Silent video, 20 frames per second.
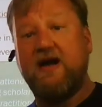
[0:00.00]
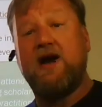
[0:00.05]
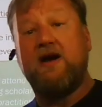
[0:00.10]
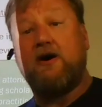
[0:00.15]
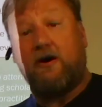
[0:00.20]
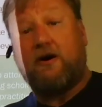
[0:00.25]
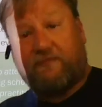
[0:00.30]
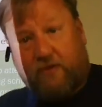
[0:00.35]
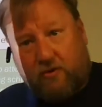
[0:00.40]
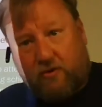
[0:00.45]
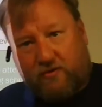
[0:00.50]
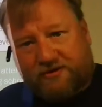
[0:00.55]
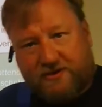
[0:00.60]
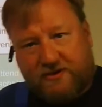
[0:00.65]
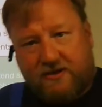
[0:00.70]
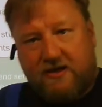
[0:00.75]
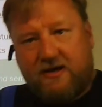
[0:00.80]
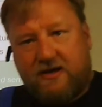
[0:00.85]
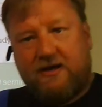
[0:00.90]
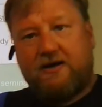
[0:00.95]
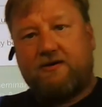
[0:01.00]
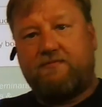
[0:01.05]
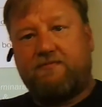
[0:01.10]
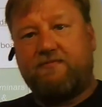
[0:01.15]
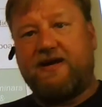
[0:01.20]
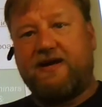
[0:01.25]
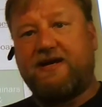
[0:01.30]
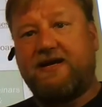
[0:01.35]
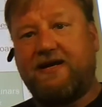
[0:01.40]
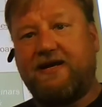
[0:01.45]
Of course,
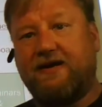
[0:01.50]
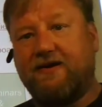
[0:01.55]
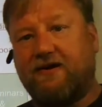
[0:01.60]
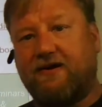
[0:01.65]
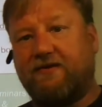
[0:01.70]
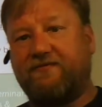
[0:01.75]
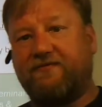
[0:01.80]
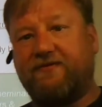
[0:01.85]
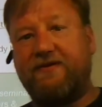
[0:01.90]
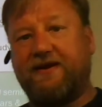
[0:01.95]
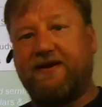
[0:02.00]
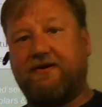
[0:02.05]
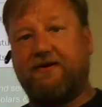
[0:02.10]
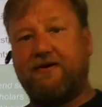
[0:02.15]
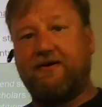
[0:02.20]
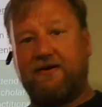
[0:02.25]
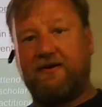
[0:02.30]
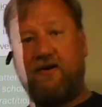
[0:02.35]
many of the